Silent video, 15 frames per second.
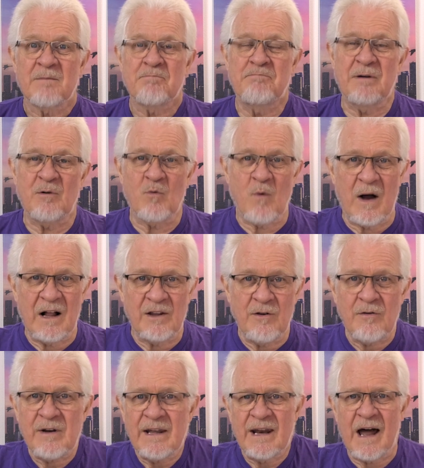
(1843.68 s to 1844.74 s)
But while
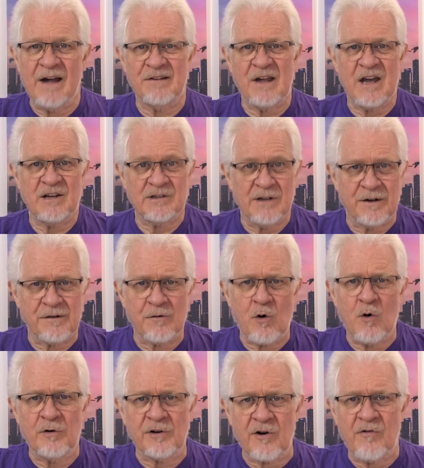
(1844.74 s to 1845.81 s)
unionization is, of
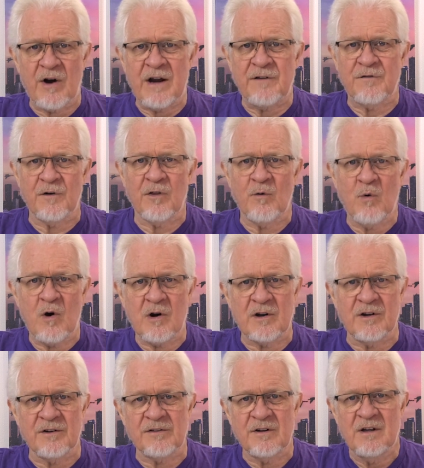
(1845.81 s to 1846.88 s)
course, great for the
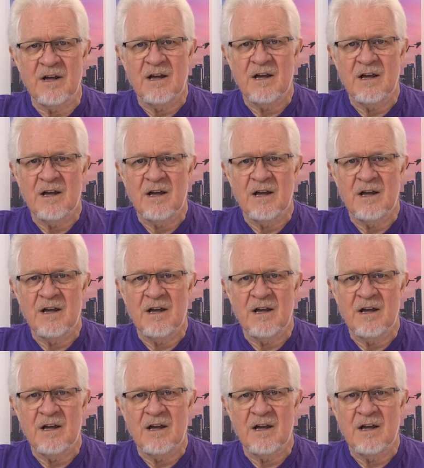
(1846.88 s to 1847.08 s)
workers,